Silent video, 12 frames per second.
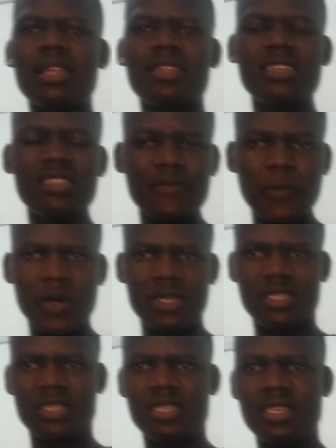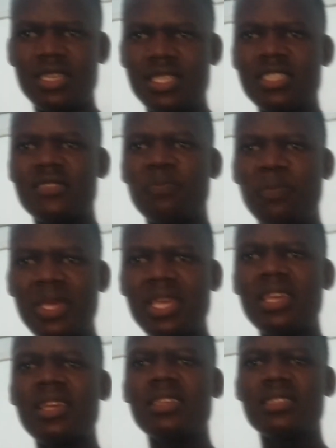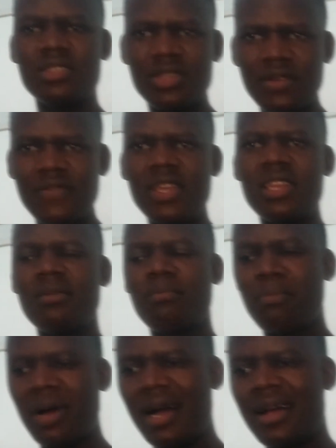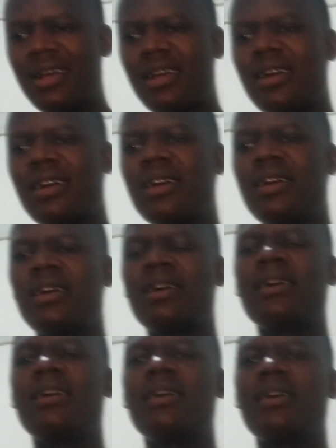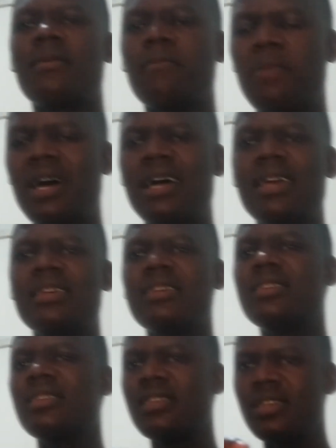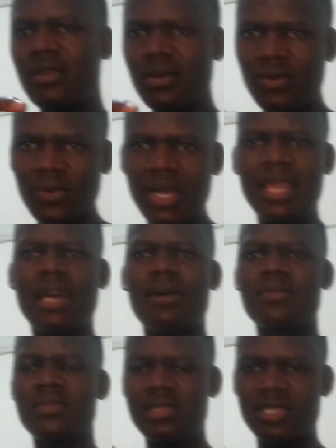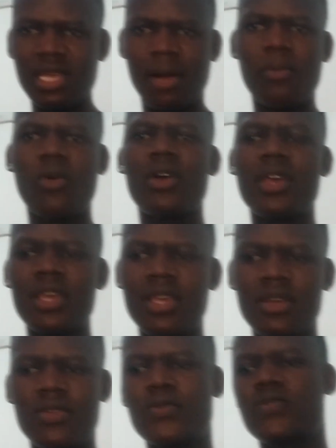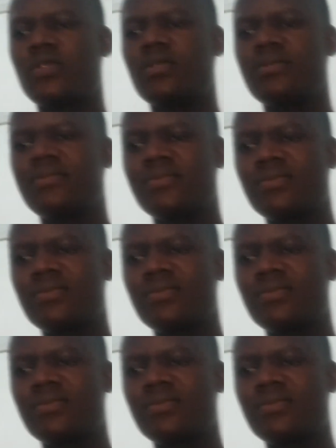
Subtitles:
At this point, it is being driven back by William Samoei Ruto,